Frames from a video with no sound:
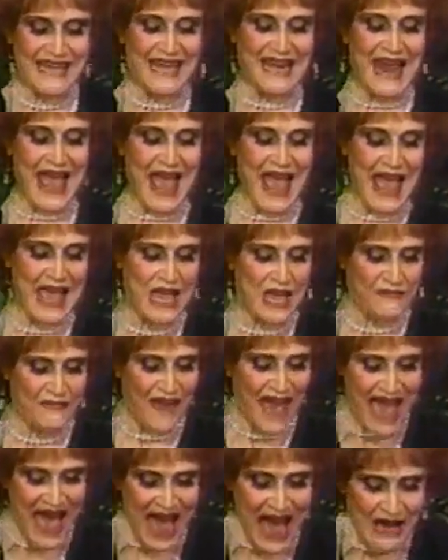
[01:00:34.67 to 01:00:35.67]
if
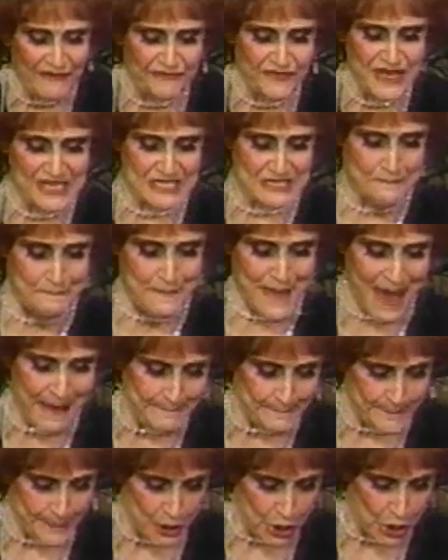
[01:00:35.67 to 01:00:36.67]
half its
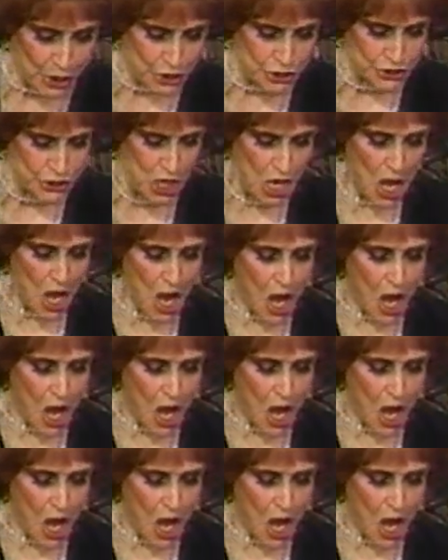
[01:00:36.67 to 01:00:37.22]
members